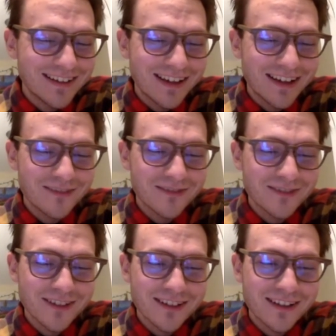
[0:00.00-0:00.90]
And
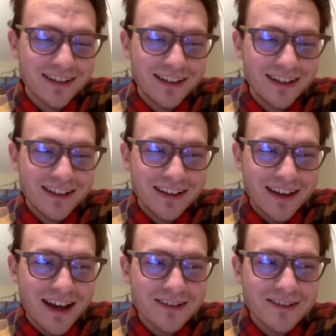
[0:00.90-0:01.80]
they have
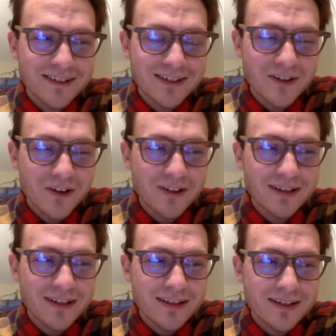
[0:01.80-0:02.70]
like,
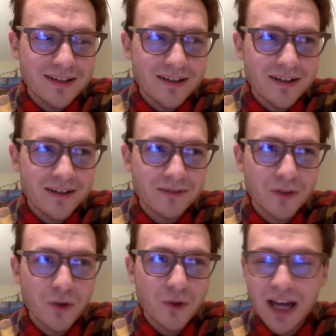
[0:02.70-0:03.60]
actually
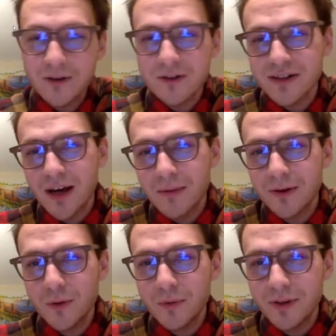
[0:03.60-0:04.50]
started this
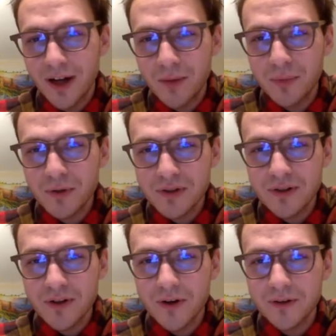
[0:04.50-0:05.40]
little countertop
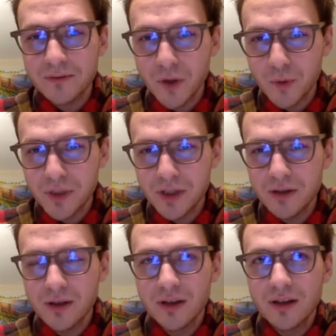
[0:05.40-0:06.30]

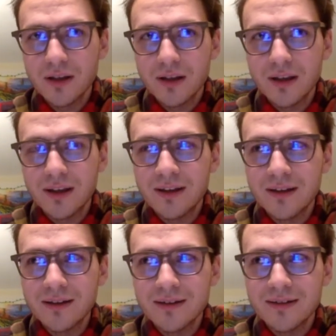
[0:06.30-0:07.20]
composter called a Lomi,
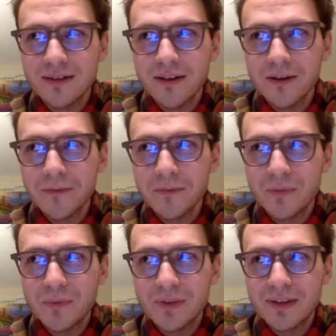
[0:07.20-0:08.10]

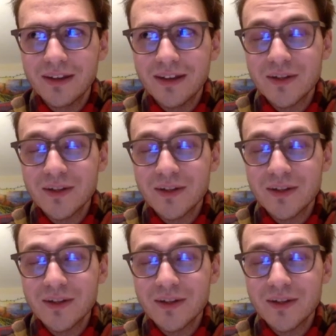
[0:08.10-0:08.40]
and